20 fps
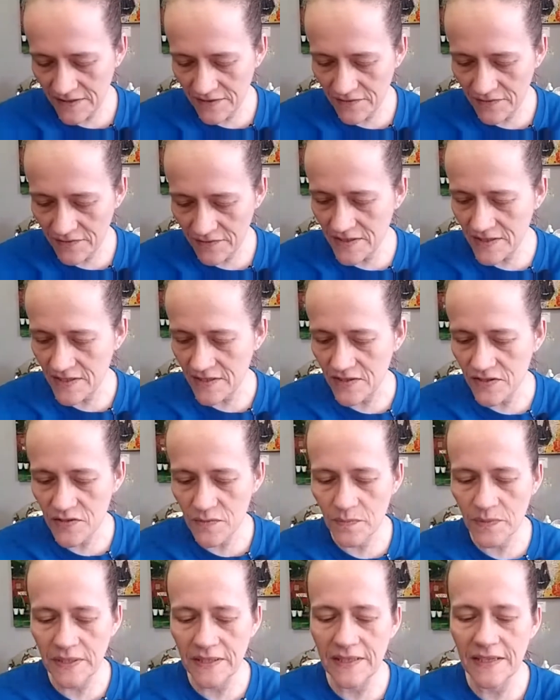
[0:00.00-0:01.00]
it's
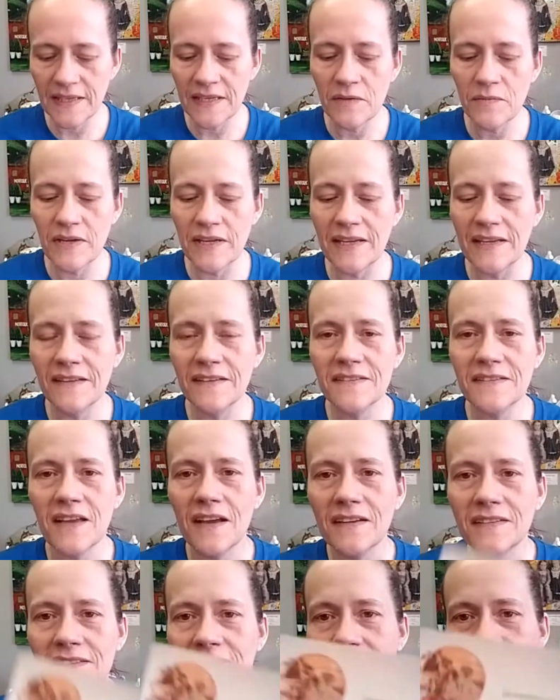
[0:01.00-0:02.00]
vintage but anyway in,
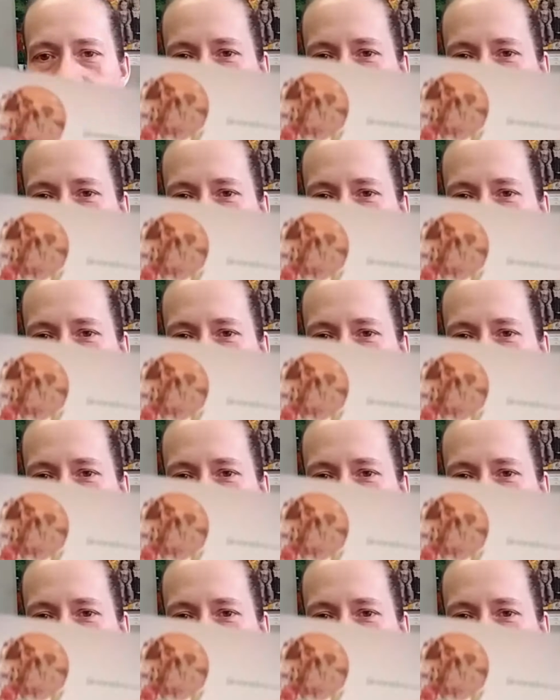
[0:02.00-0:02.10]
tucked